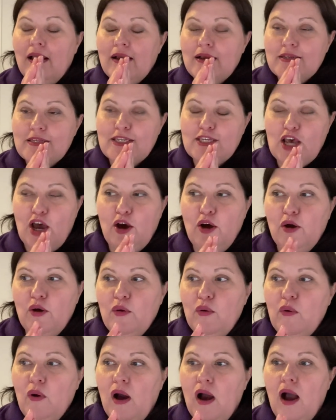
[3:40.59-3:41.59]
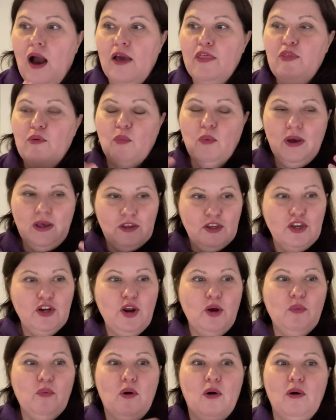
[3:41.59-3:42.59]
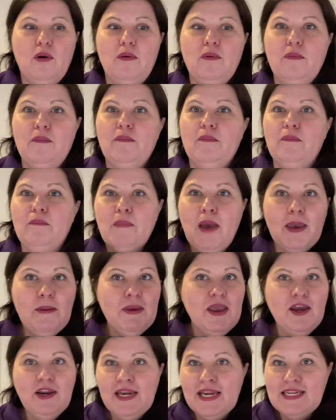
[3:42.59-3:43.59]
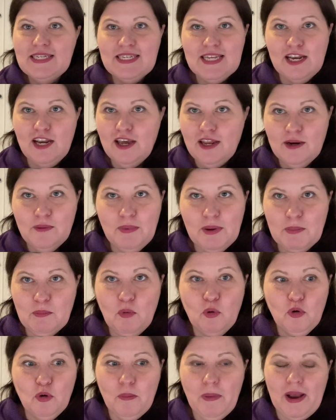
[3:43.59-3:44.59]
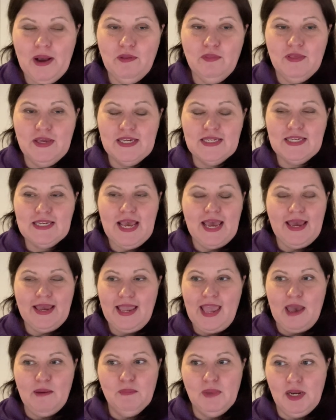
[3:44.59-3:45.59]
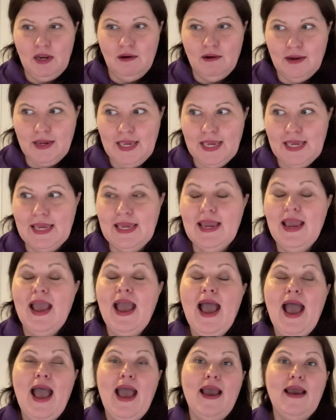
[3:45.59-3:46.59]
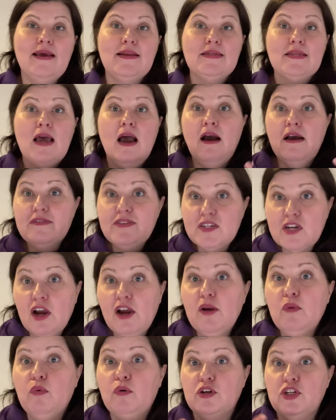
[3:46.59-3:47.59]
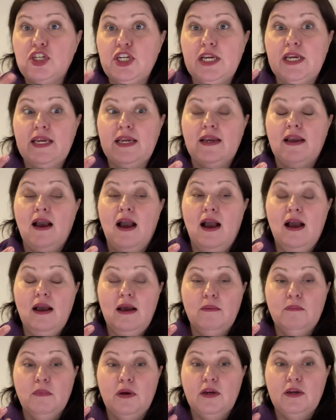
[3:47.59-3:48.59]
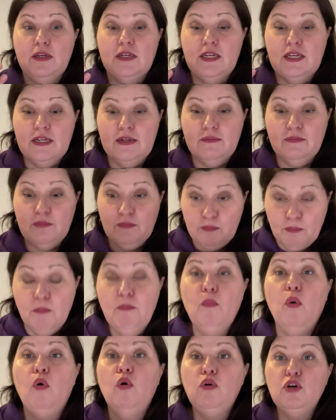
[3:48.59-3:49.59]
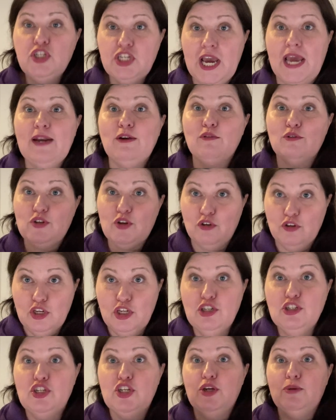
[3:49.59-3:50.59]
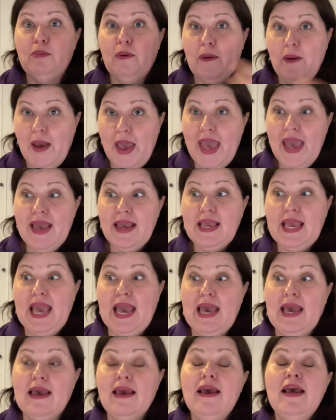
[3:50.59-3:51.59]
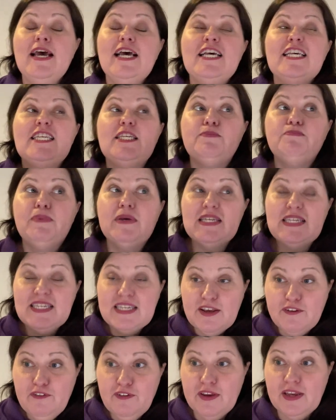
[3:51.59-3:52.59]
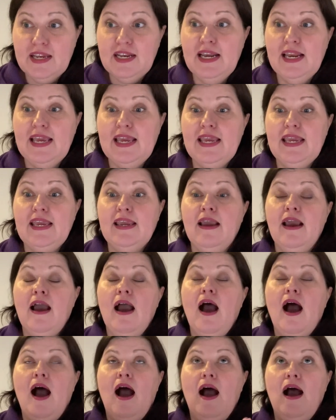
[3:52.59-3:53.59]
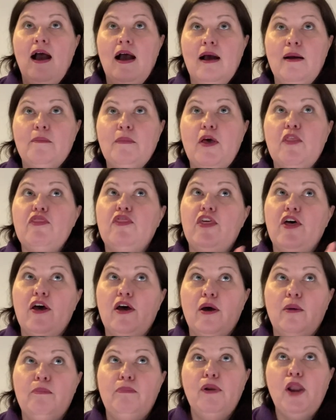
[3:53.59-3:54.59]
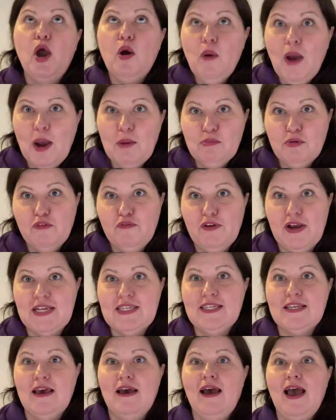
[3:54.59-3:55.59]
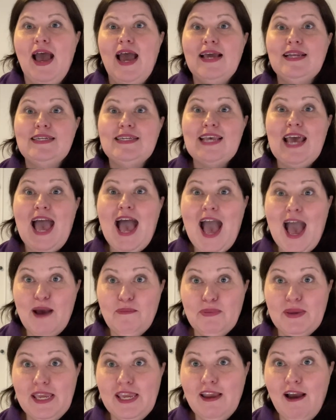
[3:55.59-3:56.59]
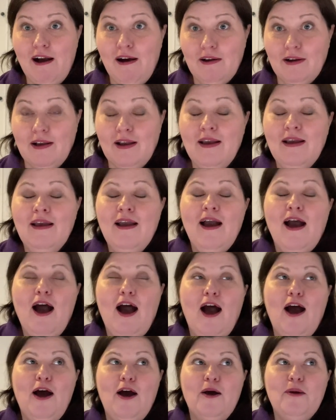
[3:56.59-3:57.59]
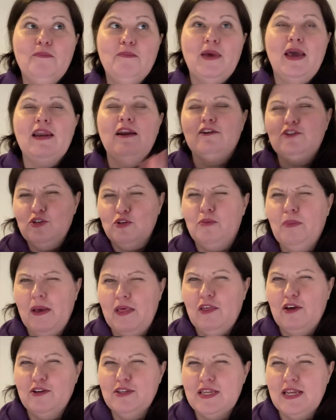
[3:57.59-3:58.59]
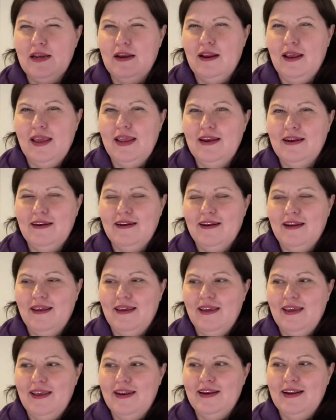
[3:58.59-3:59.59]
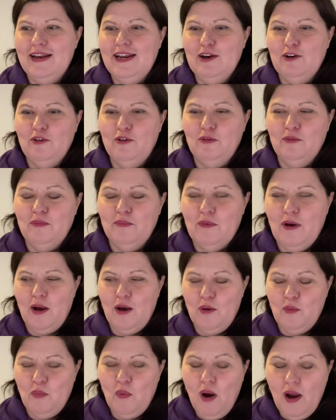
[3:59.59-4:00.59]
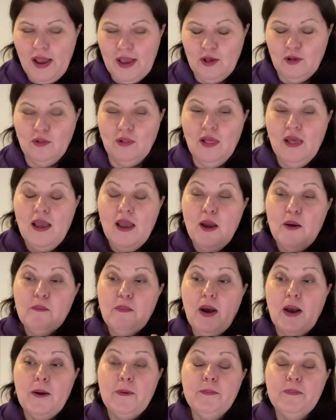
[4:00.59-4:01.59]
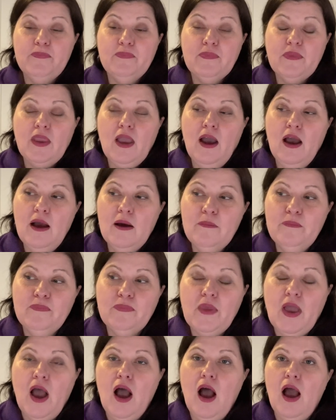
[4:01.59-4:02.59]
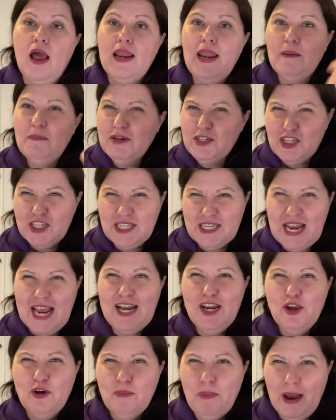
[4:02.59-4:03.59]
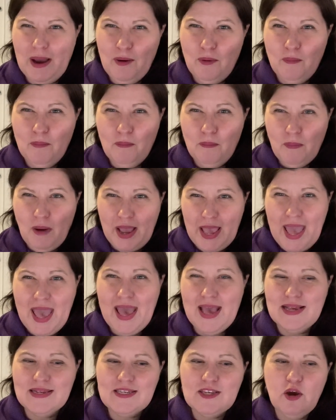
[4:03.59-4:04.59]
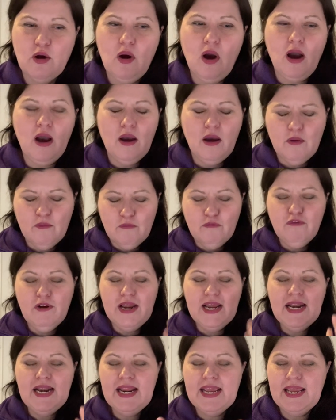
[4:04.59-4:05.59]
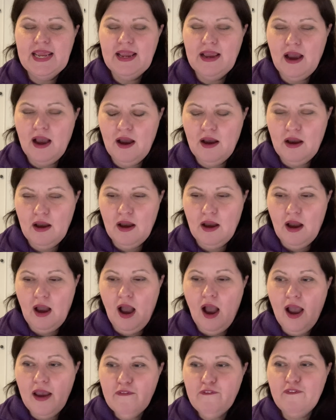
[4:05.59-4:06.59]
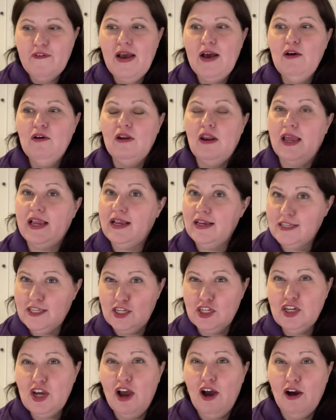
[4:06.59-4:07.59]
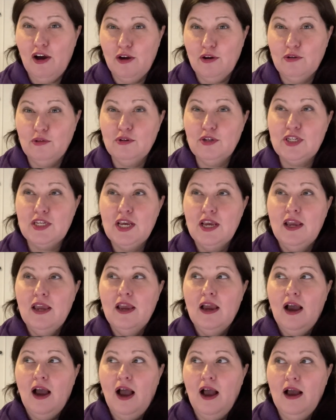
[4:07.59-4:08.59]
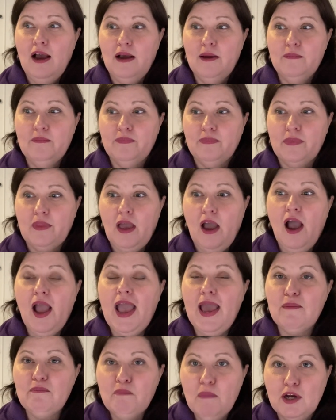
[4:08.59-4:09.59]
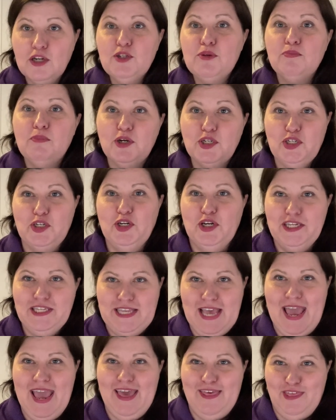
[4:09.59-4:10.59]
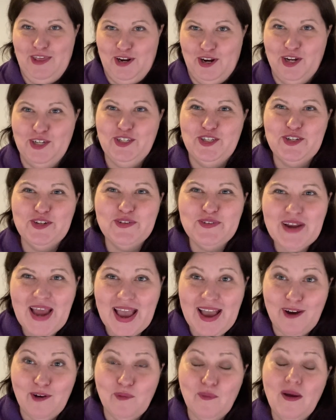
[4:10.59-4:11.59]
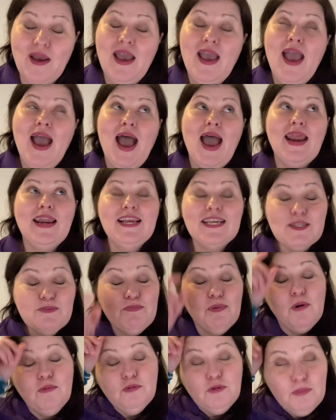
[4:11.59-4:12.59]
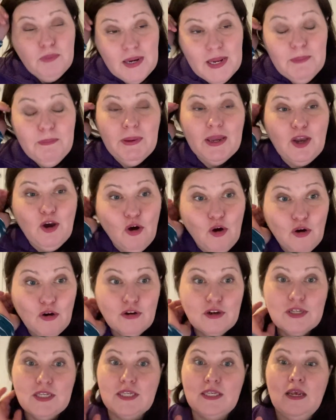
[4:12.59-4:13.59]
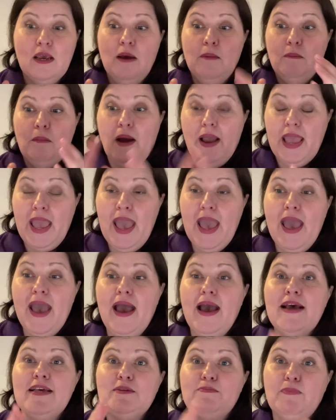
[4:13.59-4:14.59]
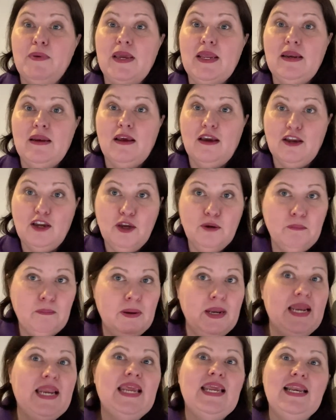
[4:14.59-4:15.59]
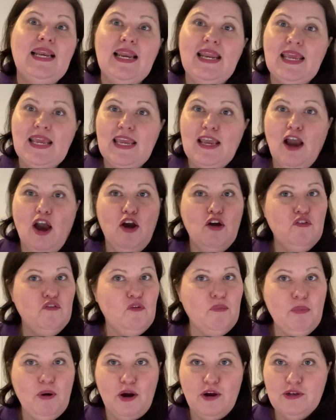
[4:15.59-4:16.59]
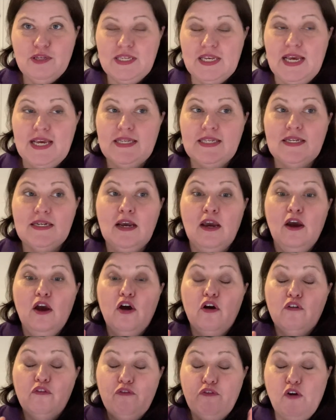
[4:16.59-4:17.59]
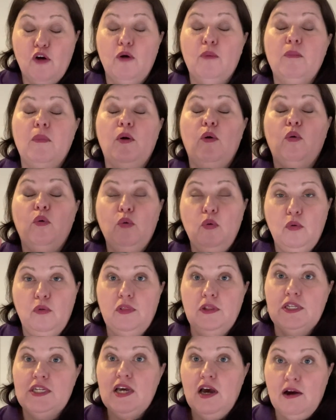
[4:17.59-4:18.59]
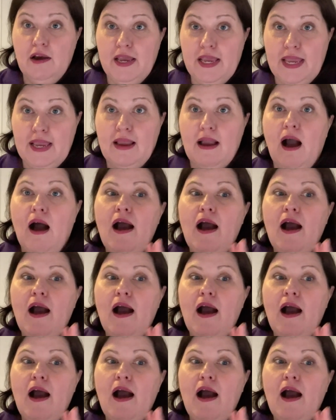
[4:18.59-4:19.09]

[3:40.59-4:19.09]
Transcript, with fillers: So I thought, well, you know what? maybe I need to learn a bit more about this hair care malarkey. And I've started watching um, more channels on YouTube about hair care, specifically um, the Blowout Professor and Abbey Yung. Um, and I'll talk about those in in in a little uh, while. But um, let me just tell you about my hair. So uh, really, I felt like as a child, um, I had much, much nicer hair than I do now. And it's probably because my hair has been completely over processed from all the dyeing.